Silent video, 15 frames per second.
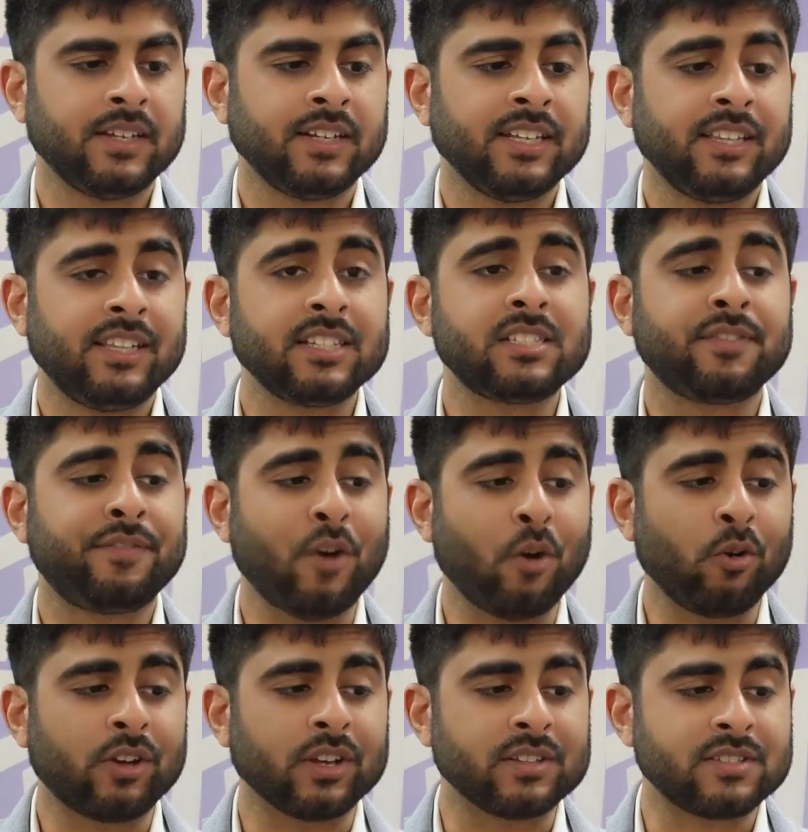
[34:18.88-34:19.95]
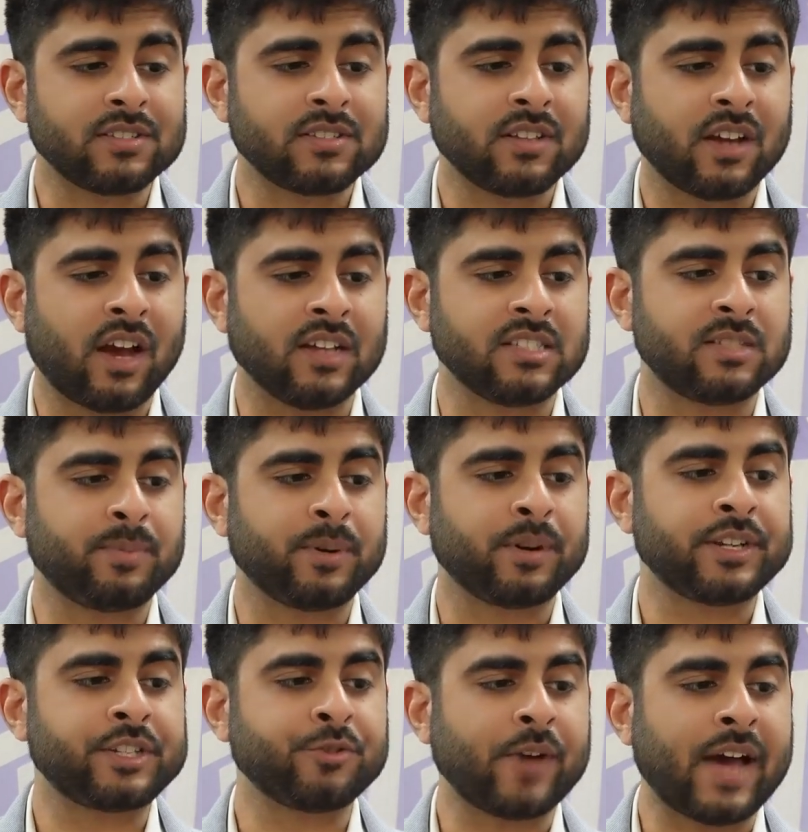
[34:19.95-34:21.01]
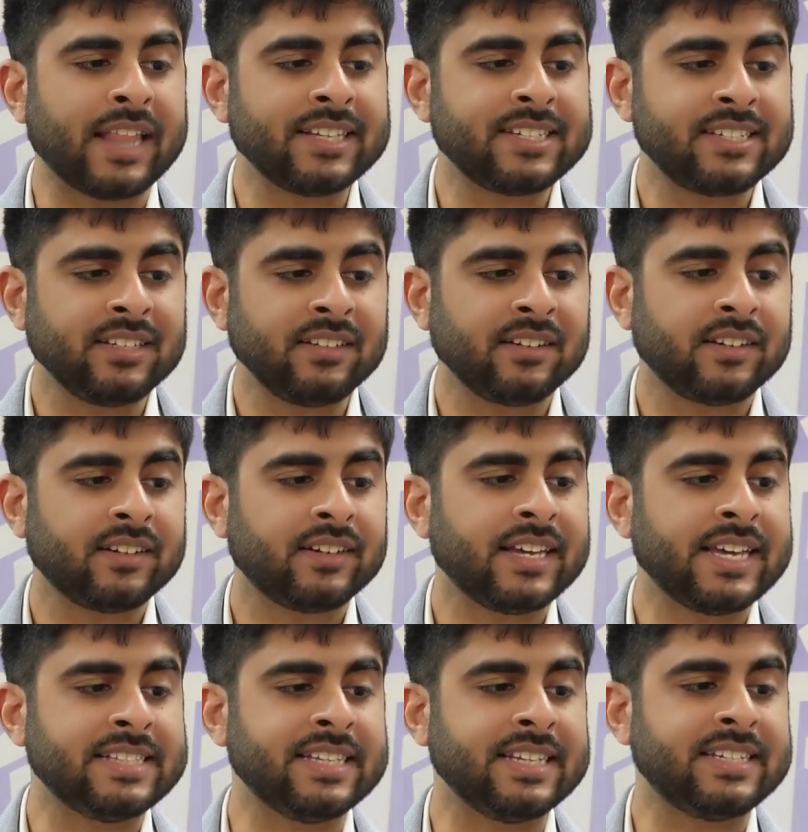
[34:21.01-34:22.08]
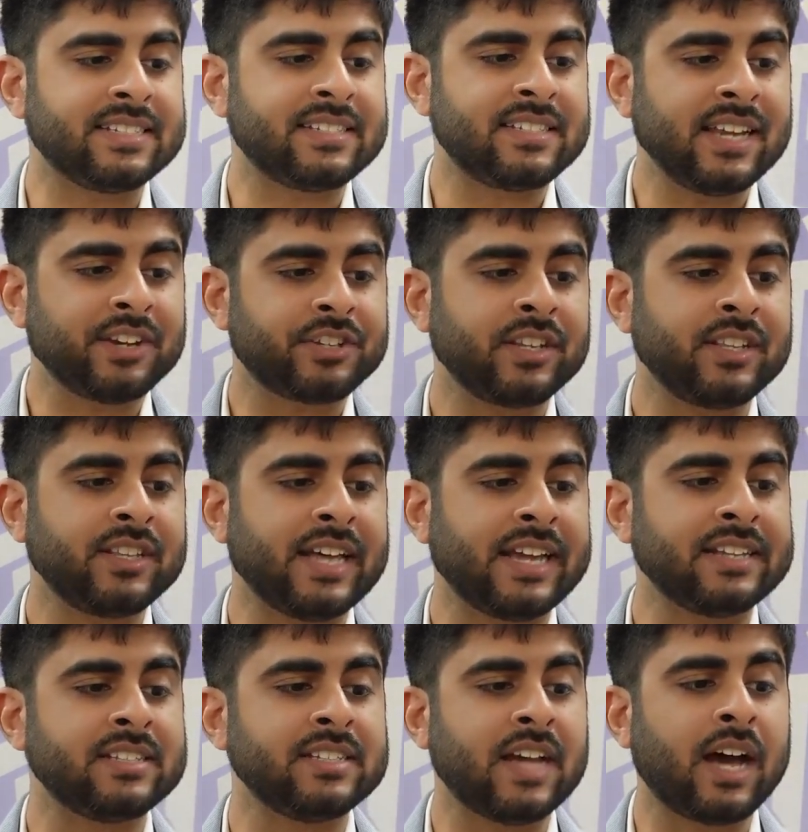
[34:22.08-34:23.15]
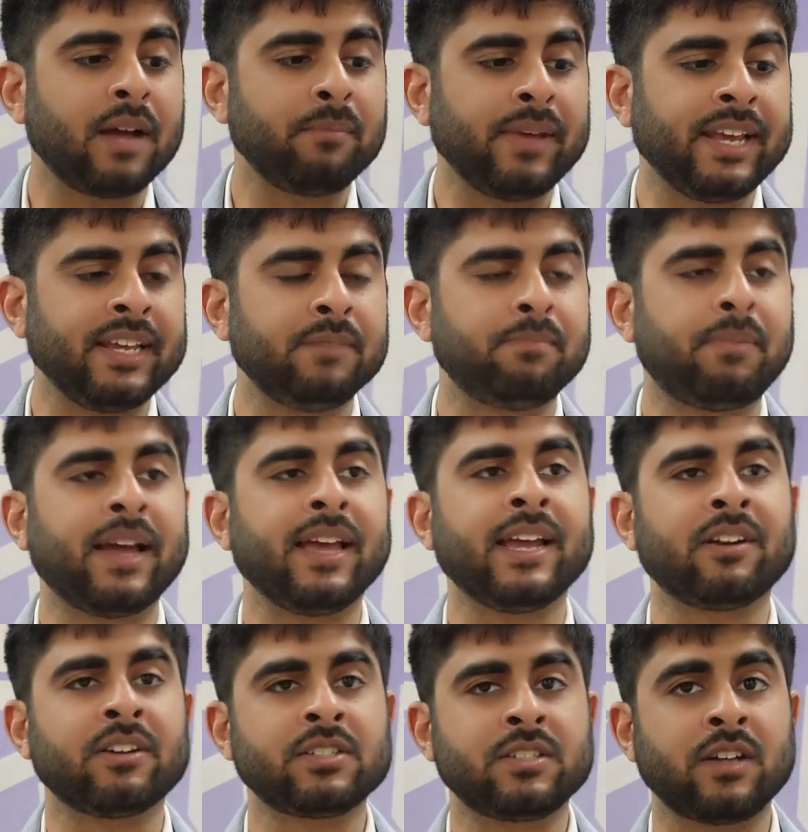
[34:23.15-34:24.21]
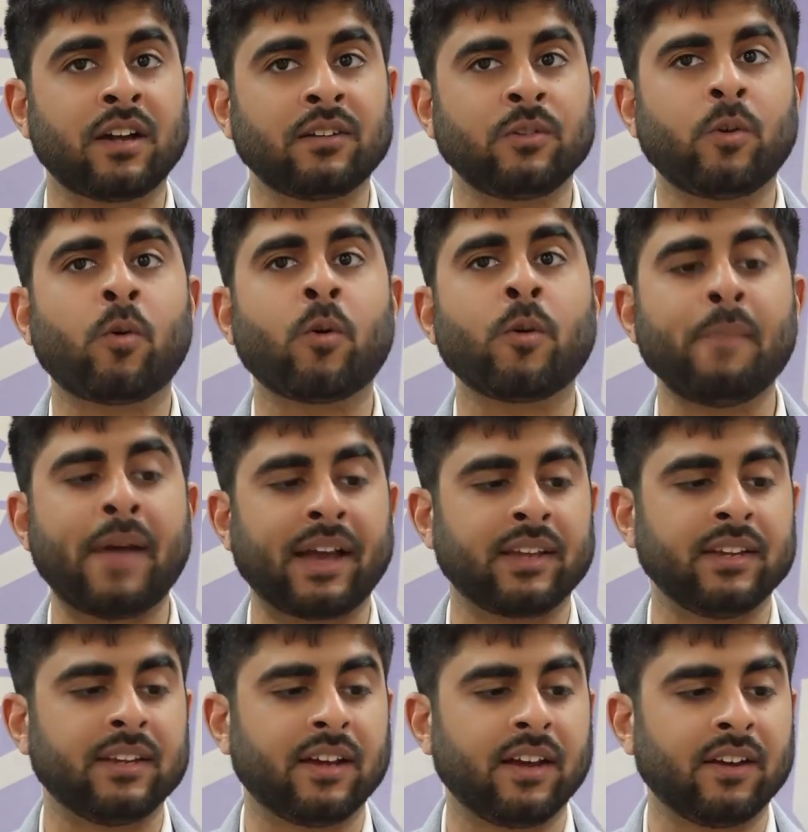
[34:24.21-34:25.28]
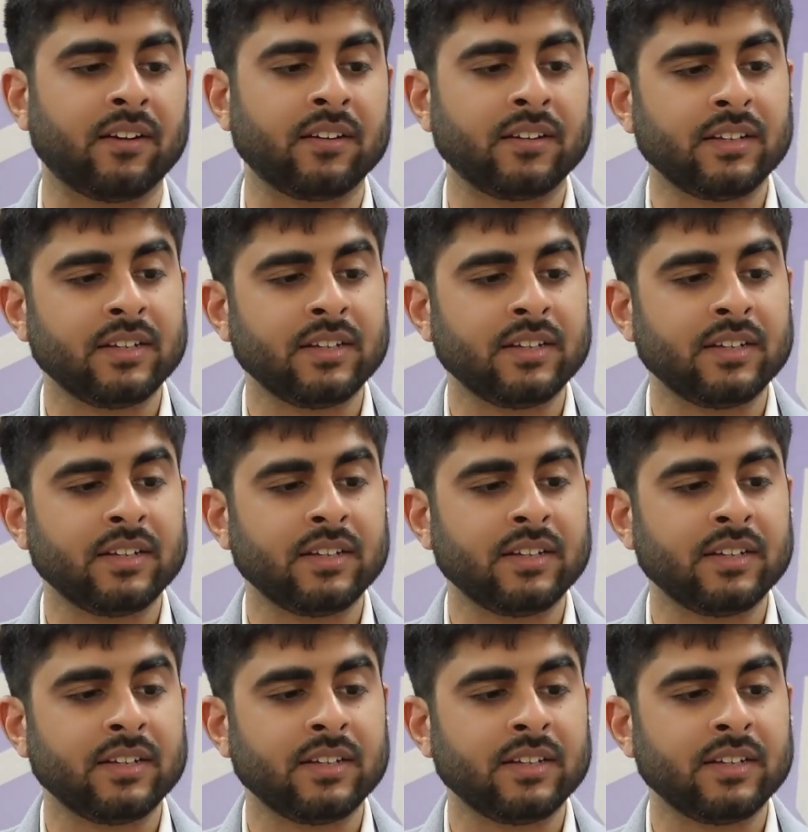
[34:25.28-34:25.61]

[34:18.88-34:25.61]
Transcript: This focus on spirituality is a distinction that is not made by Aristotle or MacIntyre.